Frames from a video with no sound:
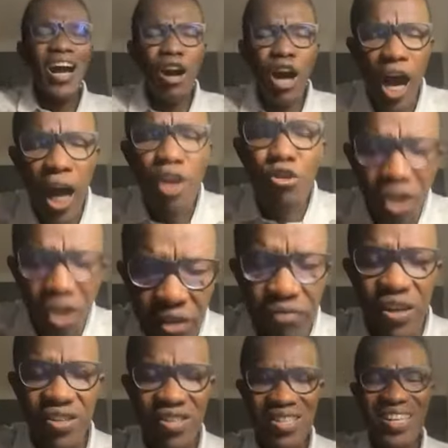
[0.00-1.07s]
uh,
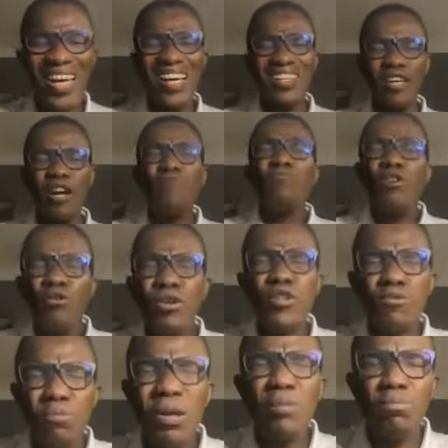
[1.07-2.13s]
River State. We
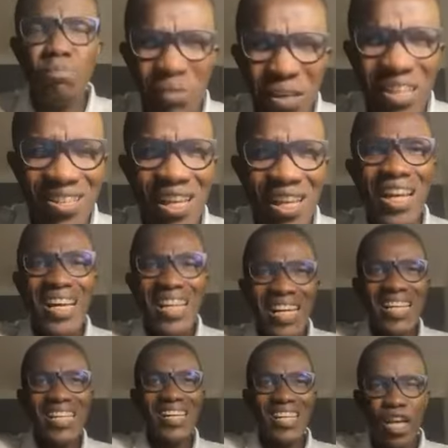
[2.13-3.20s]
speak peace
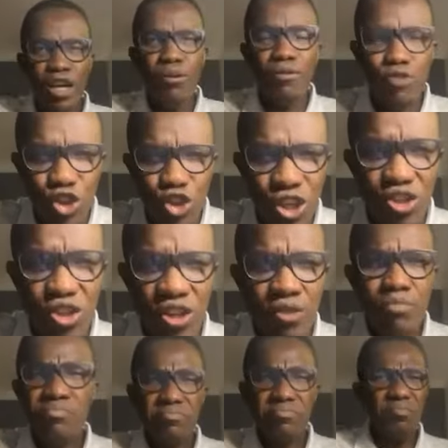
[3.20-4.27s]
in the name of Jesus.
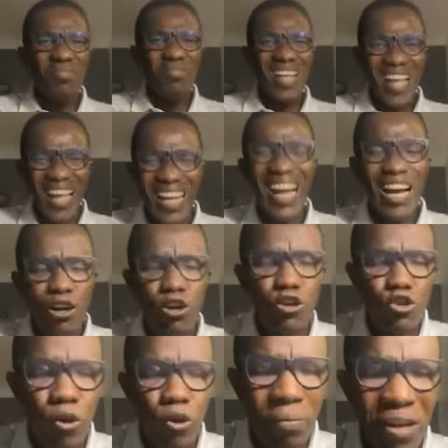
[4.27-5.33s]

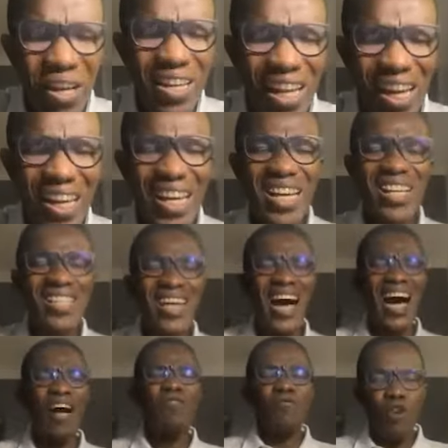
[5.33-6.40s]
Lakoto Prende
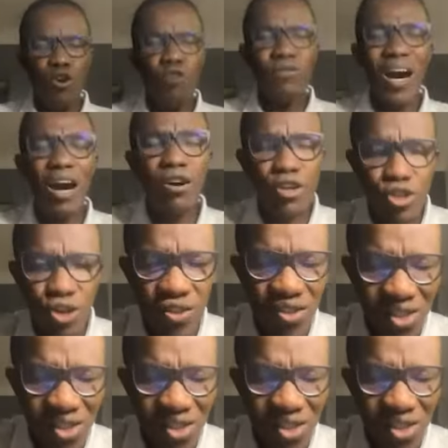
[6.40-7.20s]
Lekata over Oyo